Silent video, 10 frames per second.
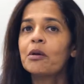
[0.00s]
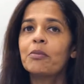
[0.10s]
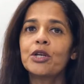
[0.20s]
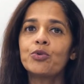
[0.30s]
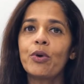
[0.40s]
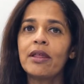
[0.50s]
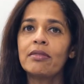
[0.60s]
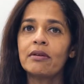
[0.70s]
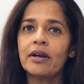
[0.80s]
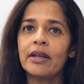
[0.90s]
by
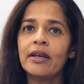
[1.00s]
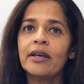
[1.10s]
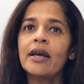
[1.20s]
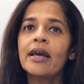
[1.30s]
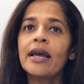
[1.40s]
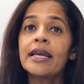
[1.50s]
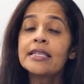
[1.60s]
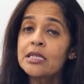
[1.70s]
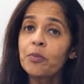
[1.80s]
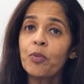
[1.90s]
2030
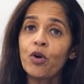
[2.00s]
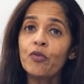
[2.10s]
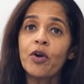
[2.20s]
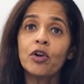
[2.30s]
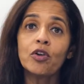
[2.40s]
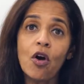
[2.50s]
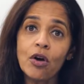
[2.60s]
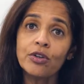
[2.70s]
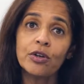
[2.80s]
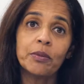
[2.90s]
in support of our
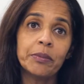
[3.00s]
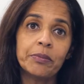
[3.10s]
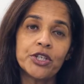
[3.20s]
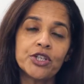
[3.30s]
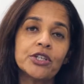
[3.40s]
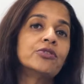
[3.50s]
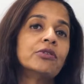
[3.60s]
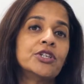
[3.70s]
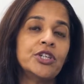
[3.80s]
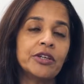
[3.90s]
long-term ambition
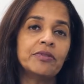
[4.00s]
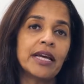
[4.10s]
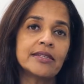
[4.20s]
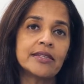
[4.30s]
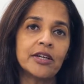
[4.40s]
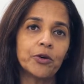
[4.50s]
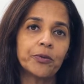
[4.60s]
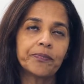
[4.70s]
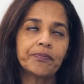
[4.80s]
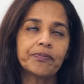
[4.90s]
to achieve net
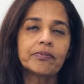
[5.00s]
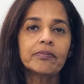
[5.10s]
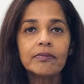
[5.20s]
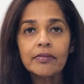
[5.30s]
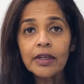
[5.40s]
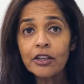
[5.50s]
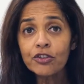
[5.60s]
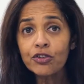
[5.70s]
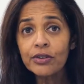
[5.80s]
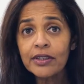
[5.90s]
zero.
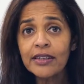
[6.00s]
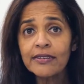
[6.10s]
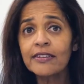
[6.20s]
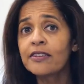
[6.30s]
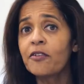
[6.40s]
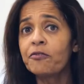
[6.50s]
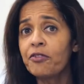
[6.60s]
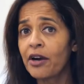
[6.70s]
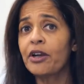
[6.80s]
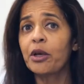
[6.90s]
So this is a
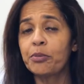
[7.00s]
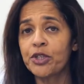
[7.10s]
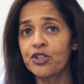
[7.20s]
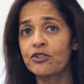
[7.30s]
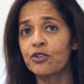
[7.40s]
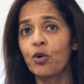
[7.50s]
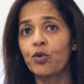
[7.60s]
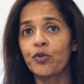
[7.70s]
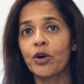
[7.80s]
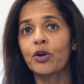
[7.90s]
very ambitious
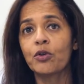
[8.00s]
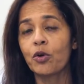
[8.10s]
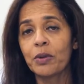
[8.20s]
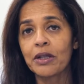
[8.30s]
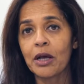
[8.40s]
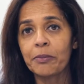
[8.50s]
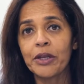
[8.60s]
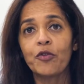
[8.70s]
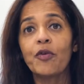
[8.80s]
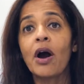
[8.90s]
goal for a global
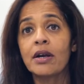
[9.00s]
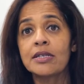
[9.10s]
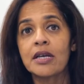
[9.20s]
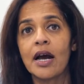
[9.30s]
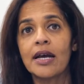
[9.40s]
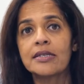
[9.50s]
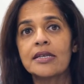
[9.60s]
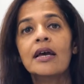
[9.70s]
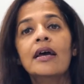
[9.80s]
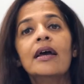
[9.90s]
company of our
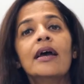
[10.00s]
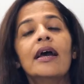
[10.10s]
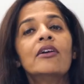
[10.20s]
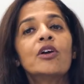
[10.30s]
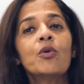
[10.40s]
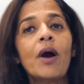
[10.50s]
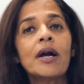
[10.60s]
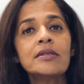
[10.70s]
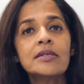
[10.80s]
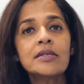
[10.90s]
size and
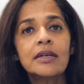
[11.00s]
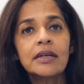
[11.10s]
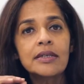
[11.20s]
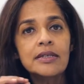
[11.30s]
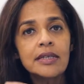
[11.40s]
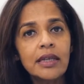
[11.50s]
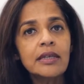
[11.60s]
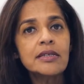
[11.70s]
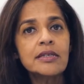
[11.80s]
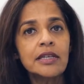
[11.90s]
requires us to
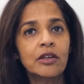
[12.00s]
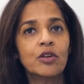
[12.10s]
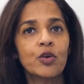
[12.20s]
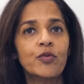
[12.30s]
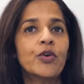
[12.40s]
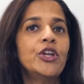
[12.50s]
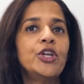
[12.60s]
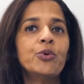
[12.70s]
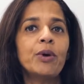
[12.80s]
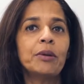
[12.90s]
continuously look for
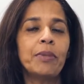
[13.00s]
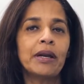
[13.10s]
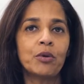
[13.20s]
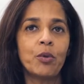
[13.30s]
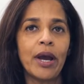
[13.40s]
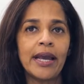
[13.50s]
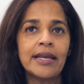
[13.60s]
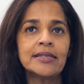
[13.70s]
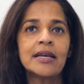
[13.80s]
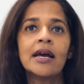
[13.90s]
new and better
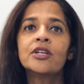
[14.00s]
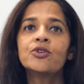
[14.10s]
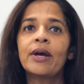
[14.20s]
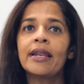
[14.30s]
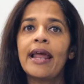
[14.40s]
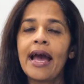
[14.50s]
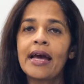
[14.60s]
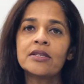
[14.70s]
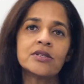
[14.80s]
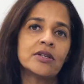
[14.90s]
ways to
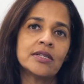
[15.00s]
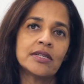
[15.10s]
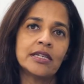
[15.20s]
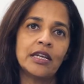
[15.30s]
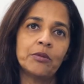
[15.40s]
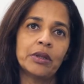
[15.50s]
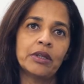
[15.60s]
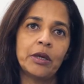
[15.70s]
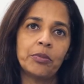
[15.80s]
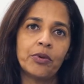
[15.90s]
enhance our
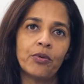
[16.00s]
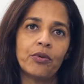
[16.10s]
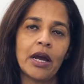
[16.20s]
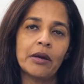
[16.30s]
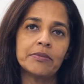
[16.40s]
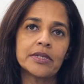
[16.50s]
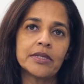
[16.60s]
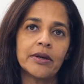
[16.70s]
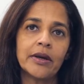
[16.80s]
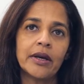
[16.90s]
sustainability programs.